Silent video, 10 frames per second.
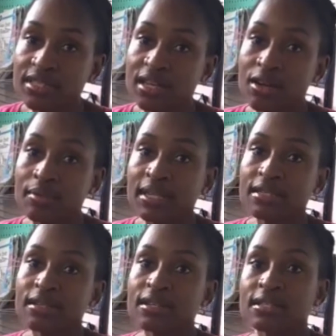accommodate
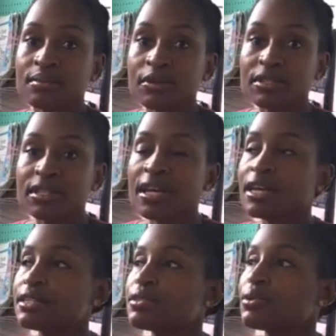customers.
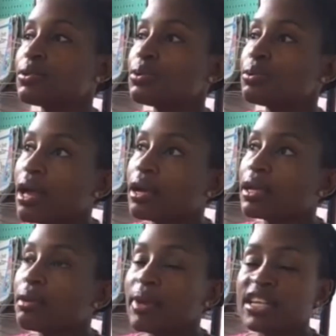So
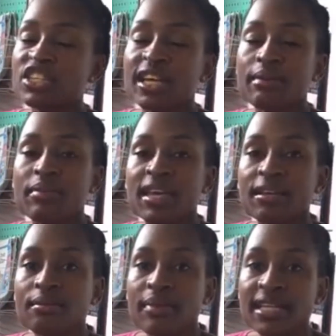imagine I
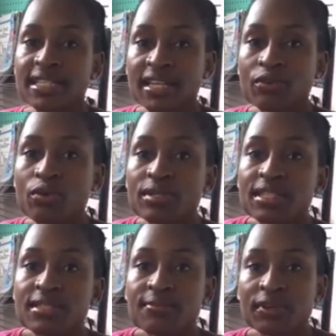made my 10
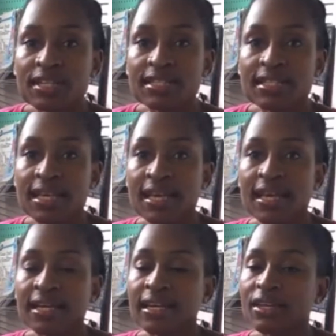roses for this cake
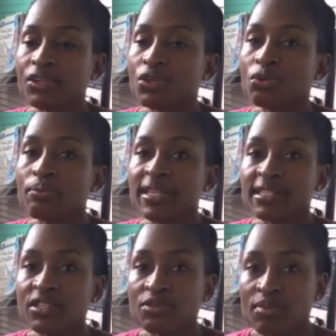and then you
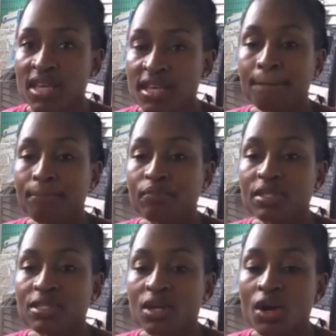message me,
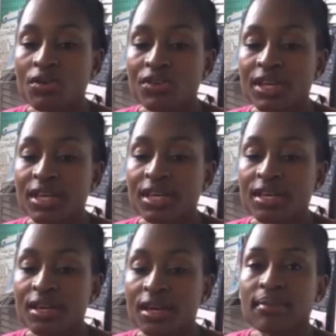sorry,
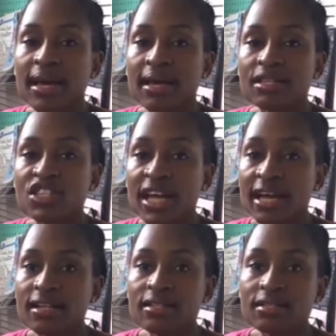my
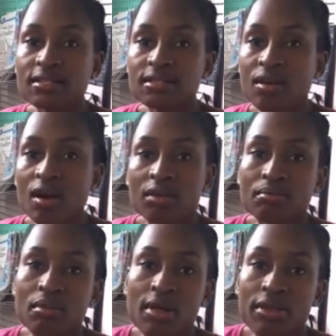child's
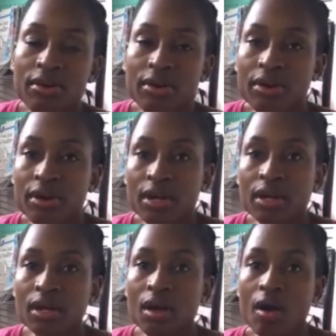godmother
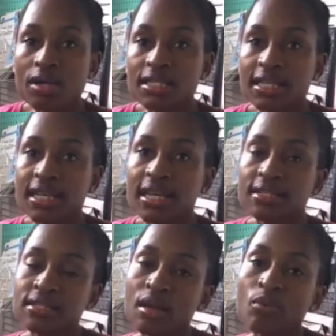got a cake
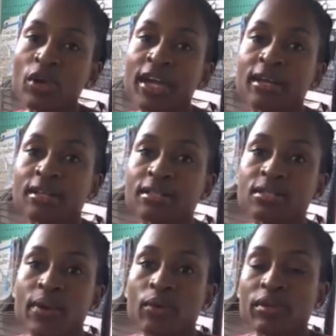somewhere else, so
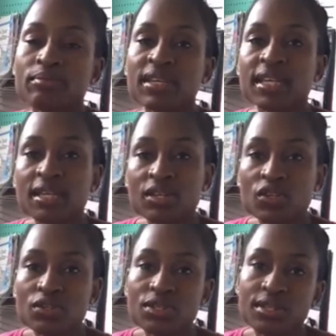I wouldn't be needing
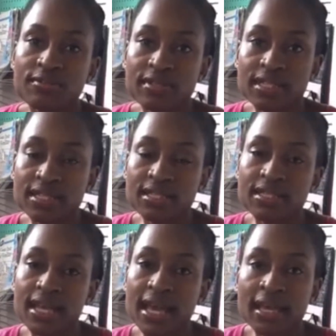your services
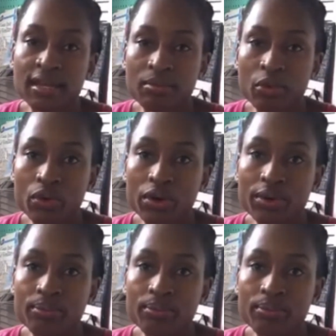anymore.